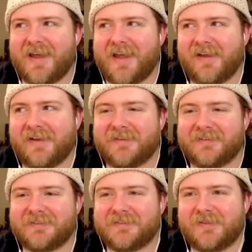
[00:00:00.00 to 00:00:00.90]

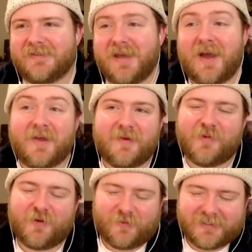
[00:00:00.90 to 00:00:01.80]
and yeah, and then
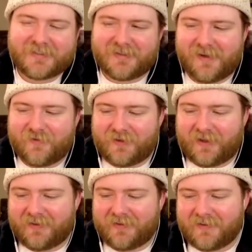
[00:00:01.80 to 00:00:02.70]
more recently, I feel
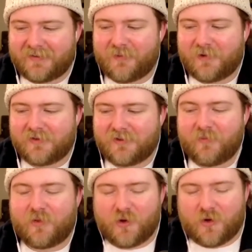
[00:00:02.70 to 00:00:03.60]
like in the last couple of years,
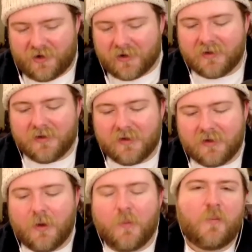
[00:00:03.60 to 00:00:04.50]
I'm learning,
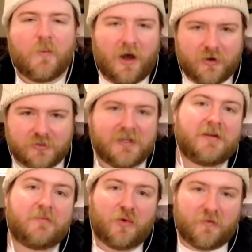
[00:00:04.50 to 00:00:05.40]

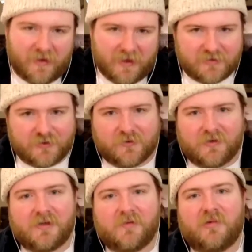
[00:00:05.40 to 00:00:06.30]
understanding more of the
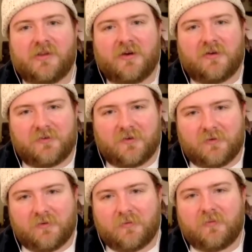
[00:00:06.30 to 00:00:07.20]
history, but then
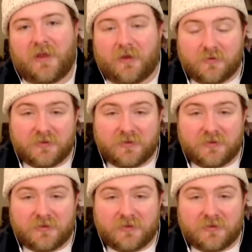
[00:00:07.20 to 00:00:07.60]
also, like you